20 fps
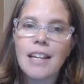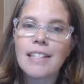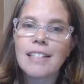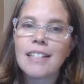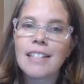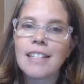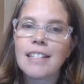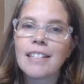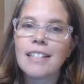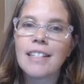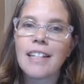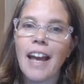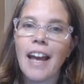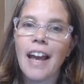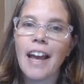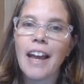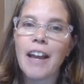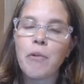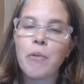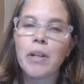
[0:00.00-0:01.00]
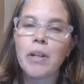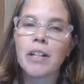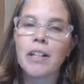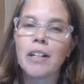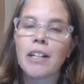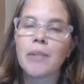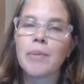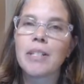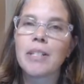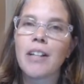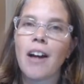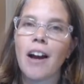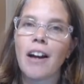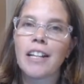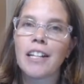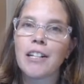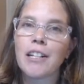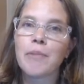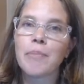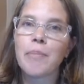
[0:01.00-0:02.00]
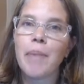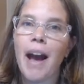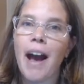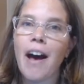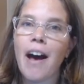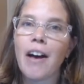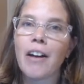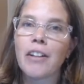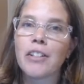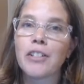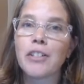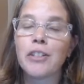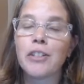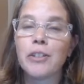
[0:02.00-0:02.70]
Today, we are going to be talking about, do